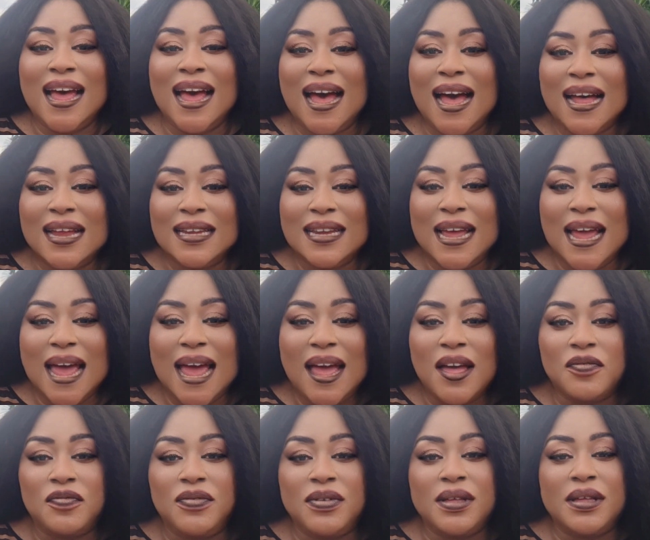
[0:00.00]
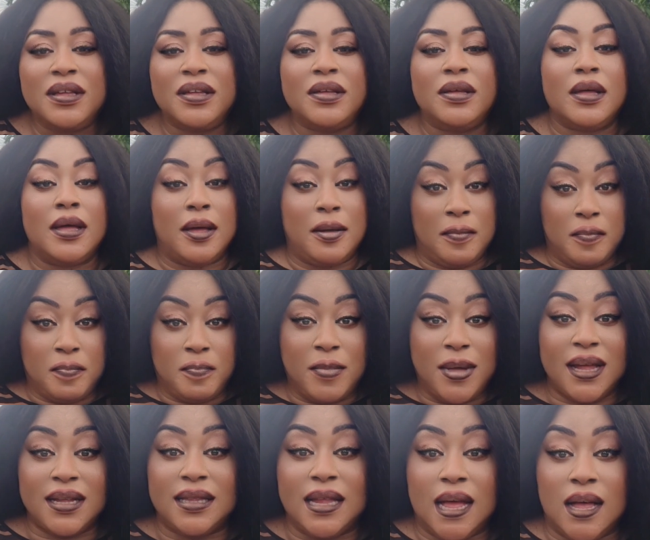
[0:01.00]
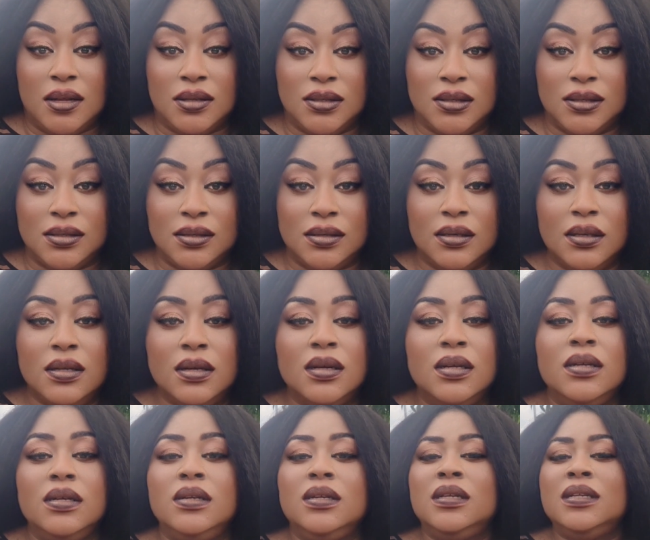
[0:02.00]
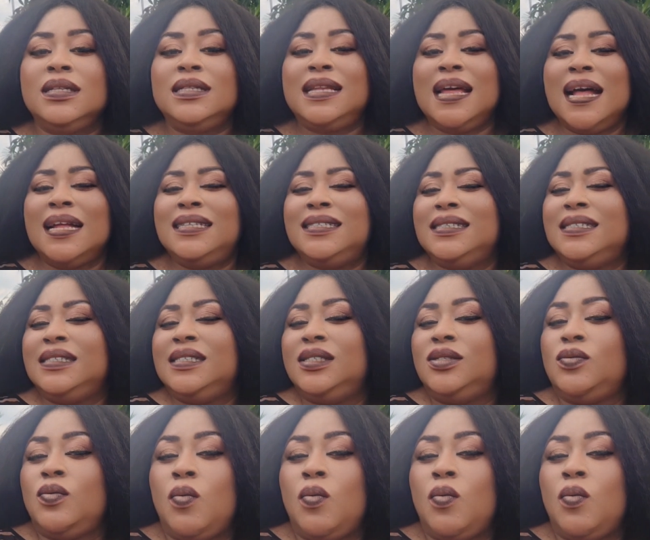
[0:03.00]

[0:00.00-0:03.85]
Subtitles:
and heavy metals. That is